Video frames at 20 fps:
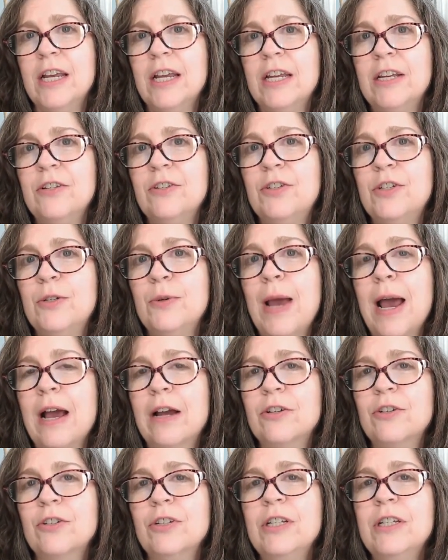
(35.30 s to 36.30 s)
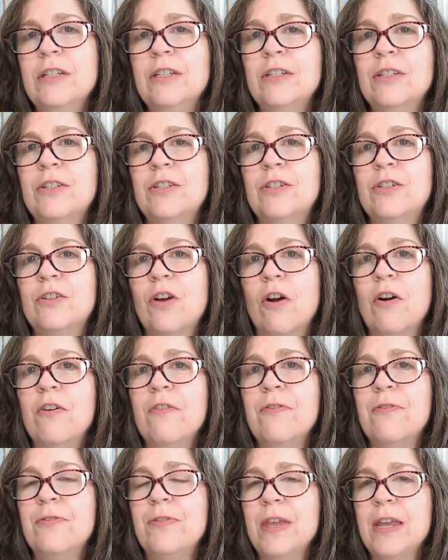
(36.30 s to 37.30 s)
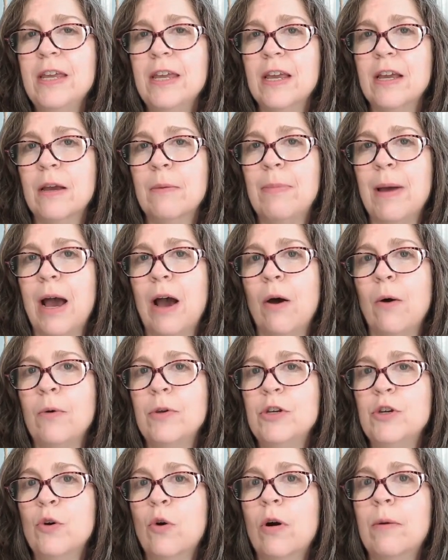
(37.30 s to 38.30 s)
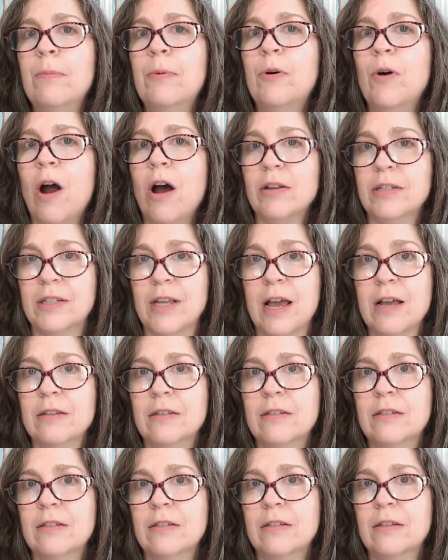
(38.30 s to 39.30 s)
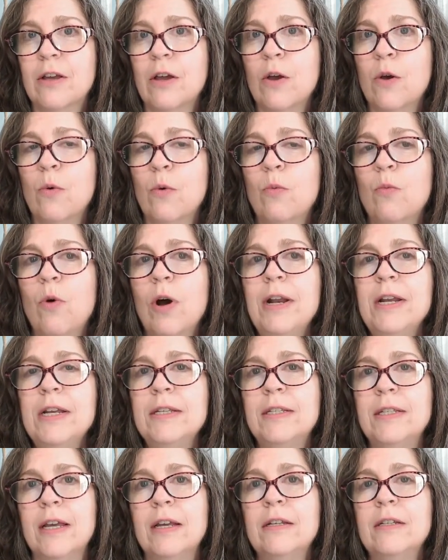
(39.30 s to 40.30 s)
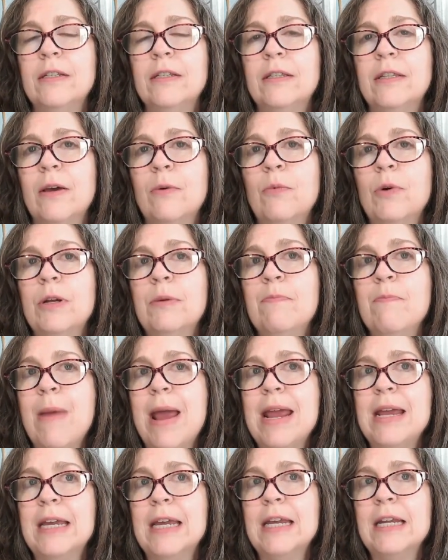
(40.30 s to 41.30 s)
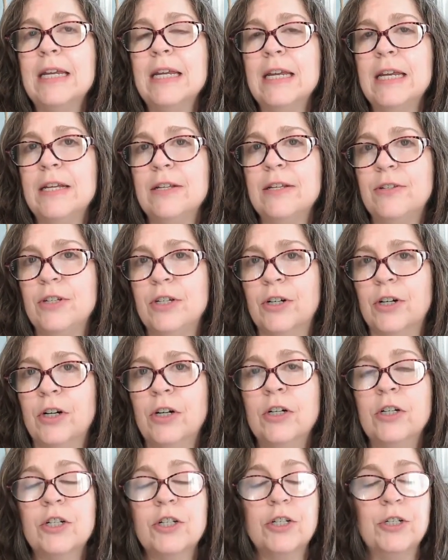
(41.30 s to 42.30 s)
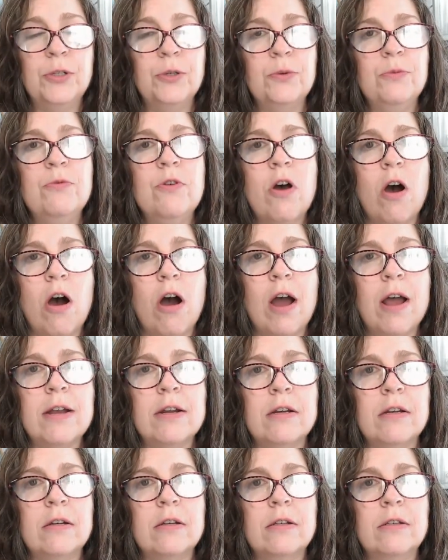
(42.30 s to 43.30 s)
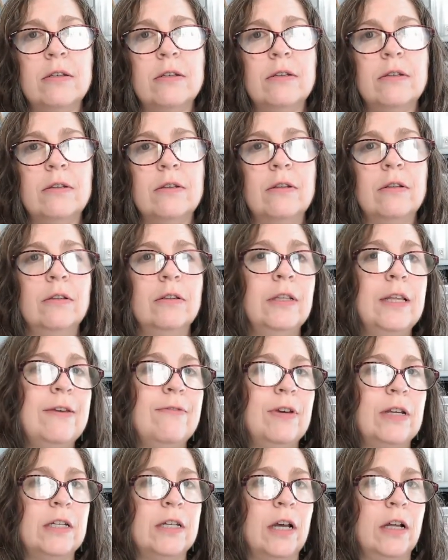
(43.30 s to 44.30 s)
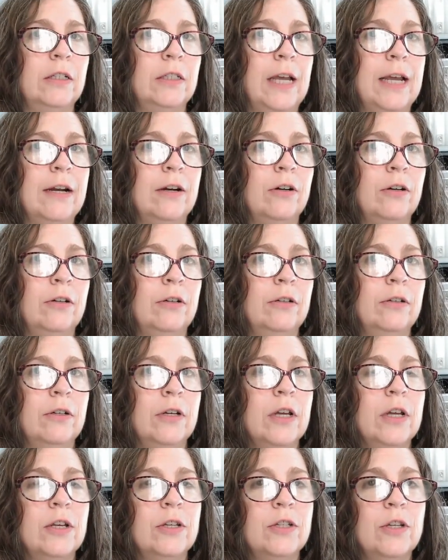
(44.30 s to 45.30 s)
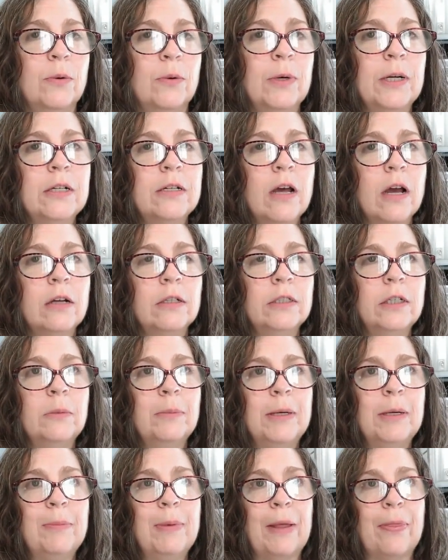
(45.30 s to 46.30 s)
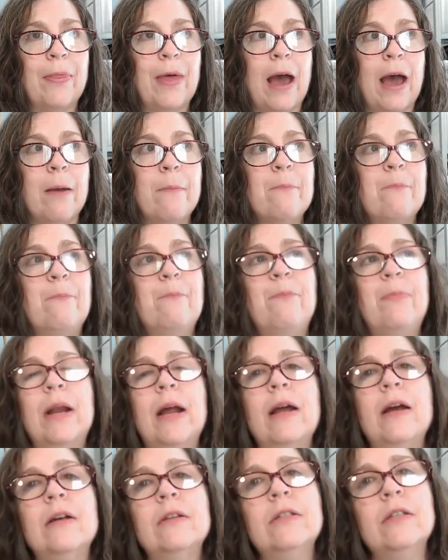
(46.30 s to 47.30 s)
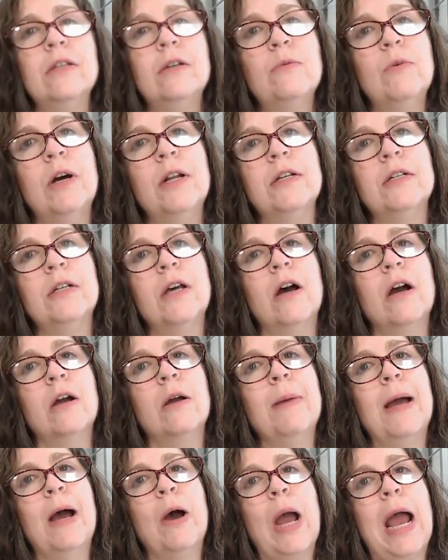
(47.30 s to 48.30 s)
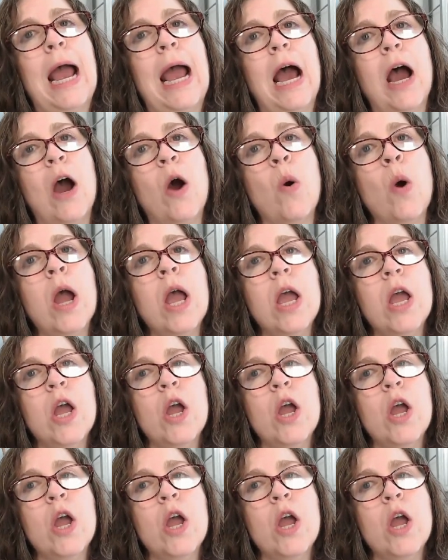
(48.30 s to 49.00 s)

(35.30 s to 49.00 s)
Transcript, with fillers: is to actually start thinking about your process. What is it that would make it easier to not leave it till later? So we're going to talk a little bit about that. But I also want to talk about how